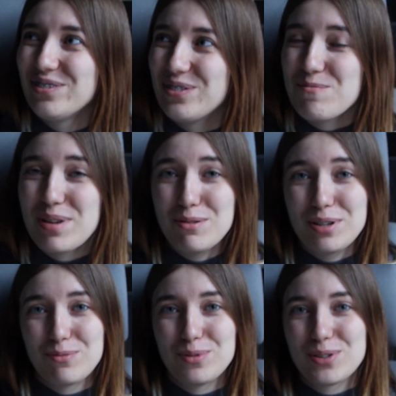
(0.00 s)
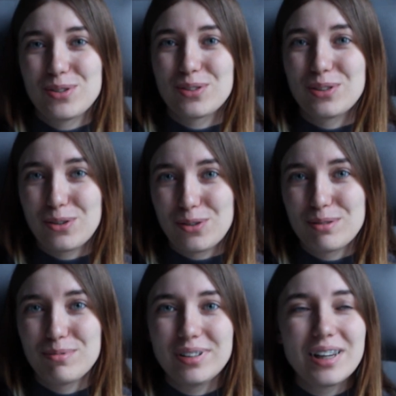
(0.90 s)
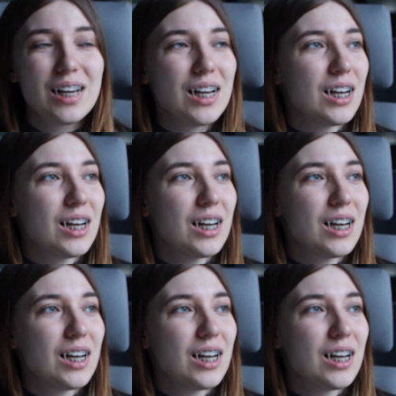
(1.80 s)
for me it was totally horrible